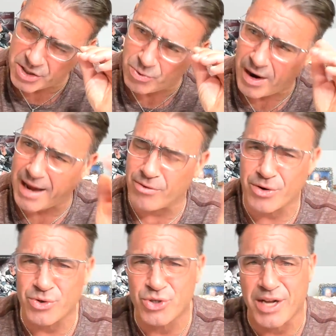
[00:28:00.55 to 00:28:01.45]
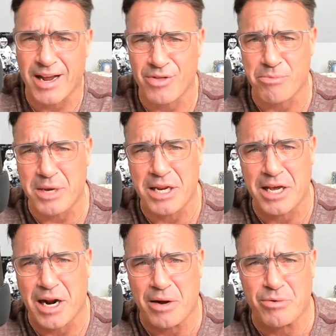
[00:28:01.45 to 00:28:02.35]
where I don't understand the
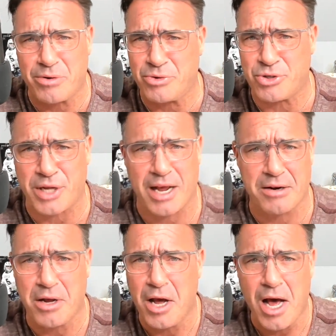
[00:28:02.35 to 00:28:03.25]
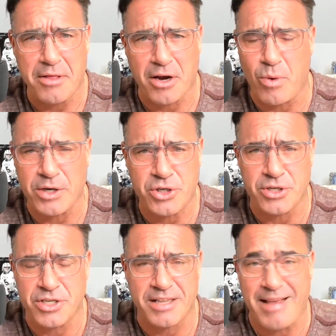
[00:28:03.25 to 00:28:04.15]
media and I don't understand the
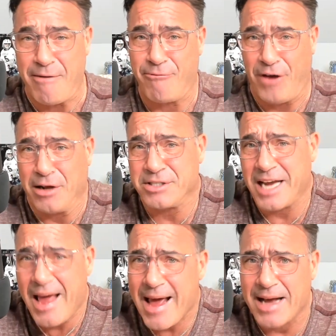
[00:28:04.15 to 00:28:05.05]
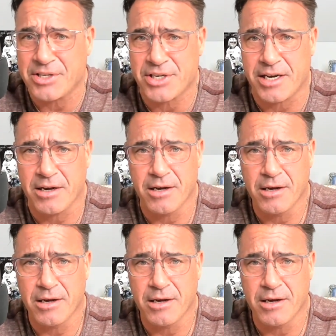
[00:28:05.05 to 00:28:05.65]
questions that they fail to ask.